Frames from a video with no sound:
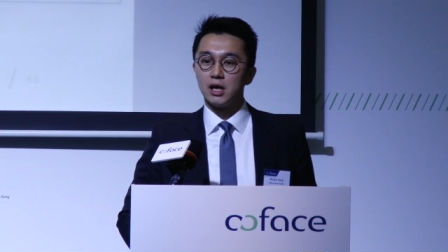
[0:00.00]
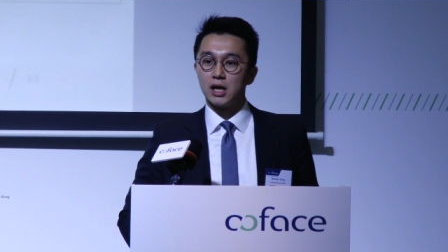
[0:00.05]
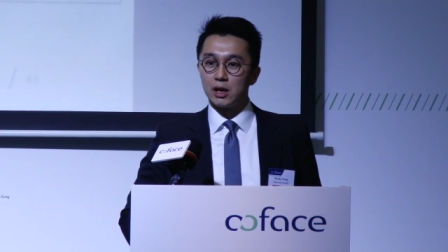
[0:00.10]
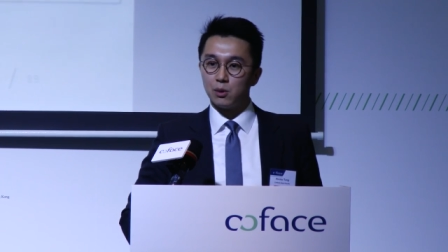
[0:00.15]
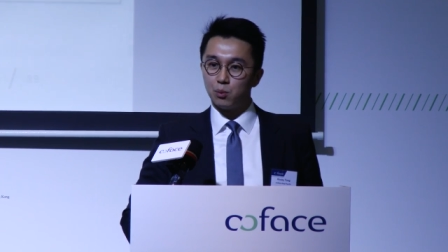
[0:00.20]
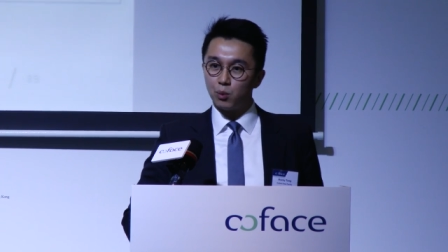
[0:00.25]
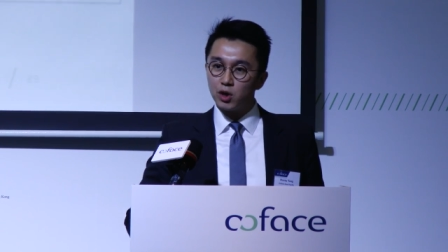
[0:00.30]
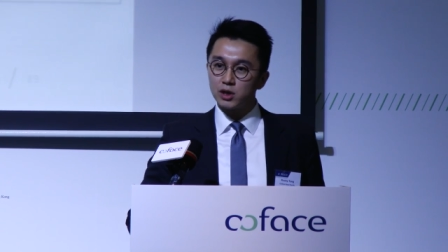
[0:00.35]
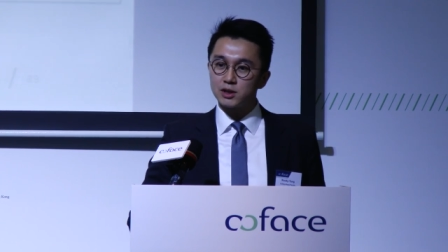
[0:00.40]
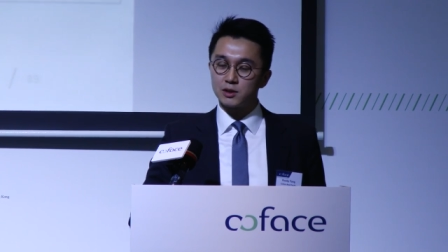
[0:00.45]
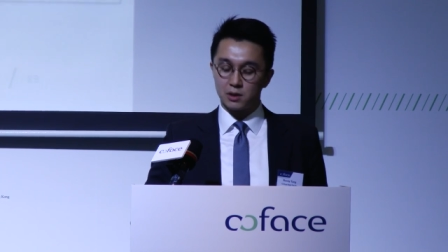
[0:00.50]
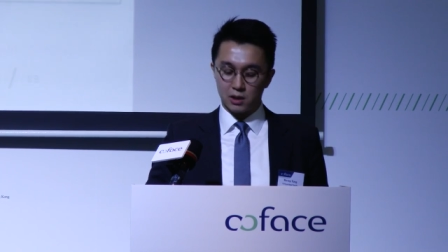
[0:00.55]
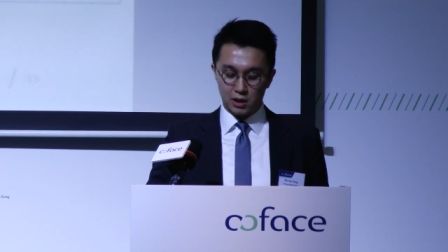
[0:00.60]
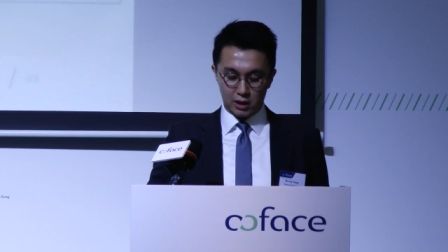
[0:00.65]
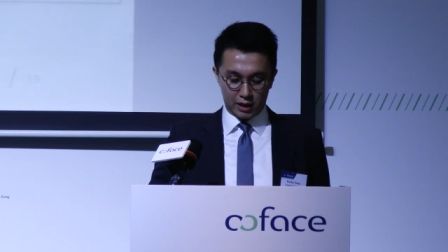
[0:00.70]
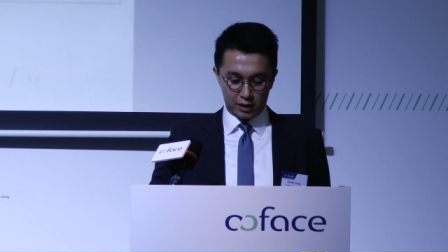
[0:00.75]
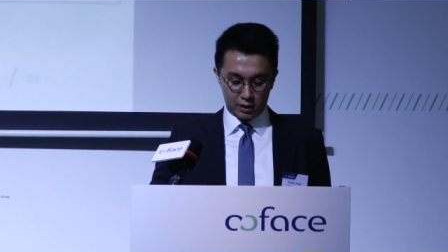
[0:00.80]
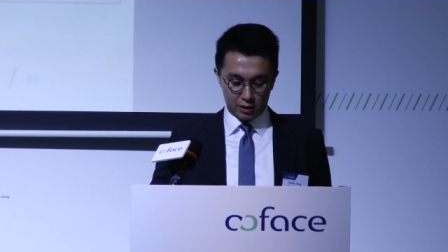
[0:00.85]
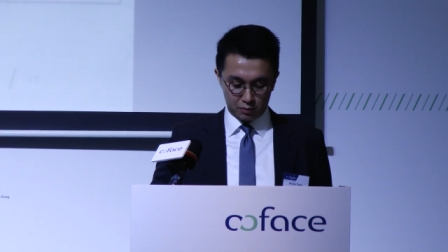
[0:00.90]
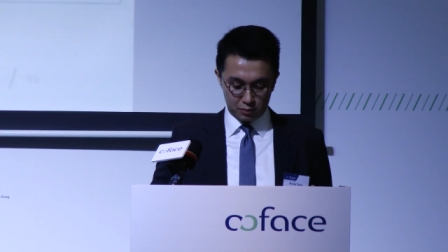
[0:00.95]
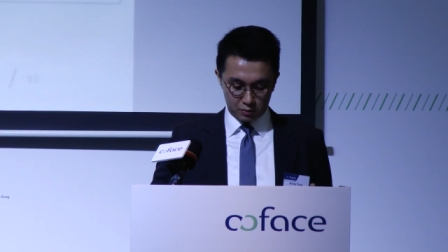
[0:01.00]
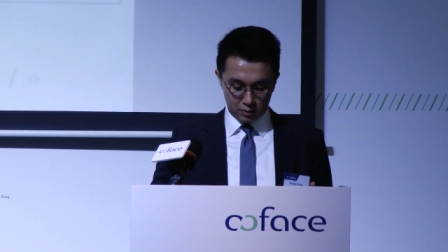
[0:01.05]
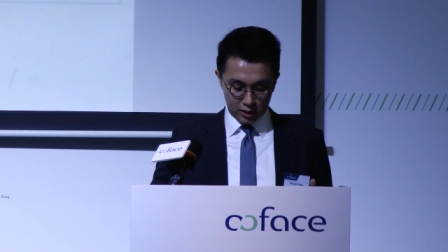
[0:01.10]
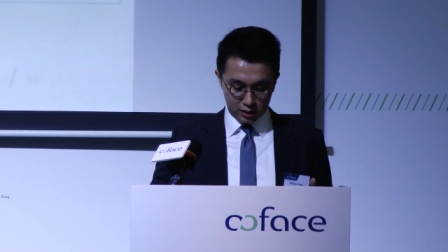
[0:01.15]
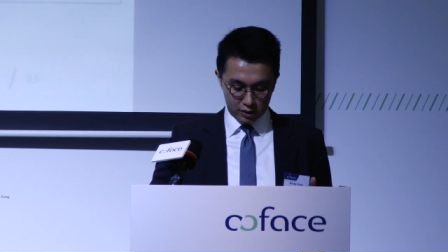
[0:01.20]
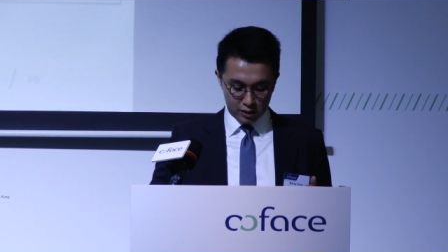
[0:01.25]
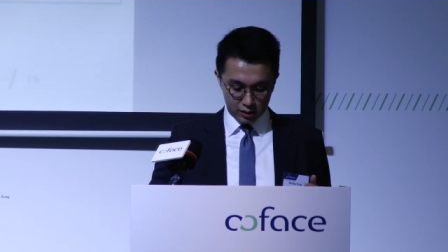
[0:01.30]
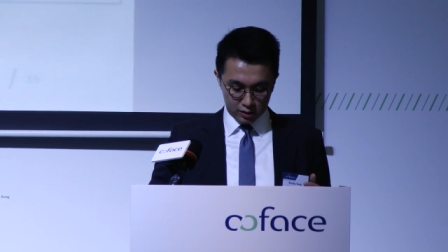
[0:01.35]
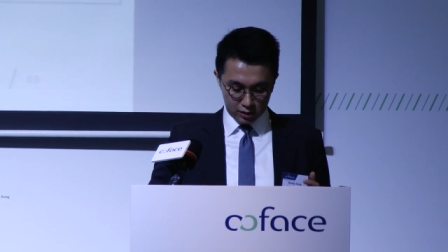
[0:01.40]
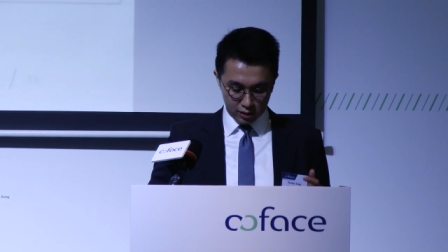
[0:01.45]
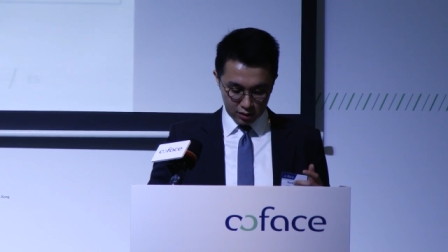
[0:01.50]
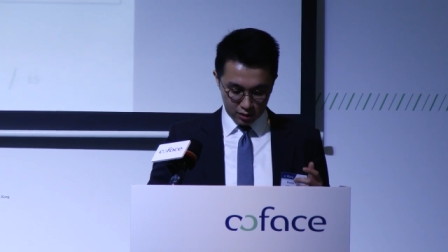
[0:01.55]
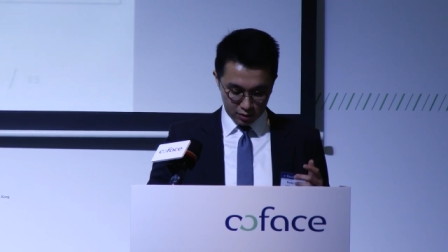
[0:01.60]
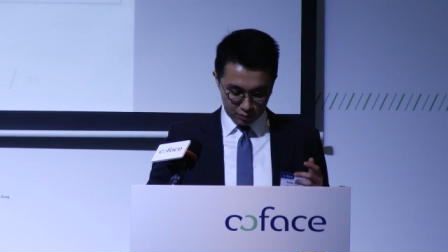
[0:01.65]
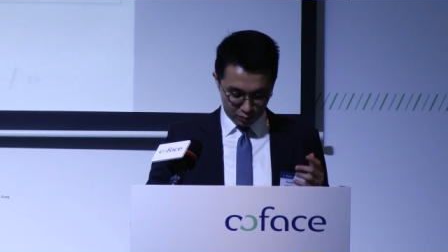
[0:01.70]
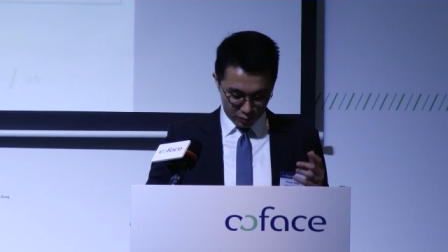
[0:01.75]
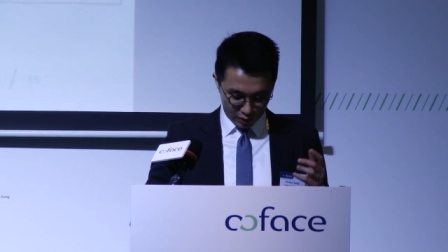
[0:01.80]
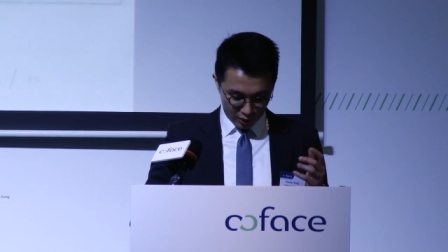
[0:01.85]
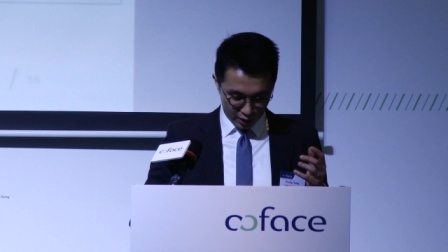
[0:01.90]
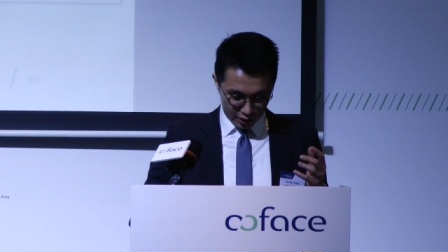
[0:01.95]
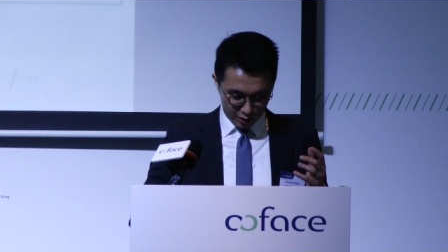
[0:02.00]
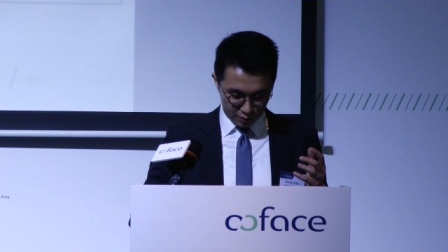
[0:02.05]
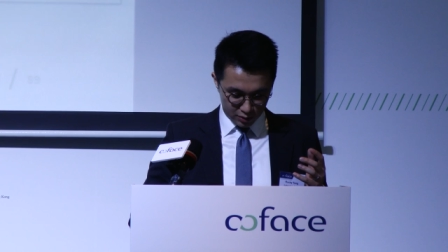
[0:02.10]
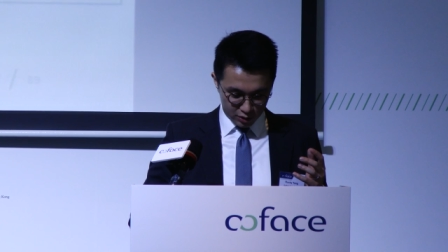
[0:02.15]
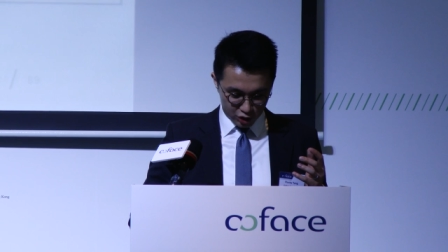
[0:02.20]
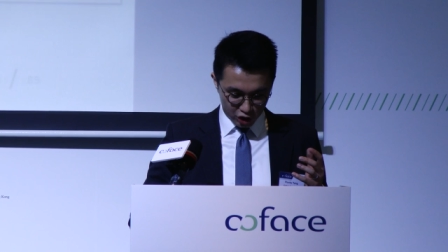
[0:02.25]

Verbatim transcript: it was uh, the, the uh,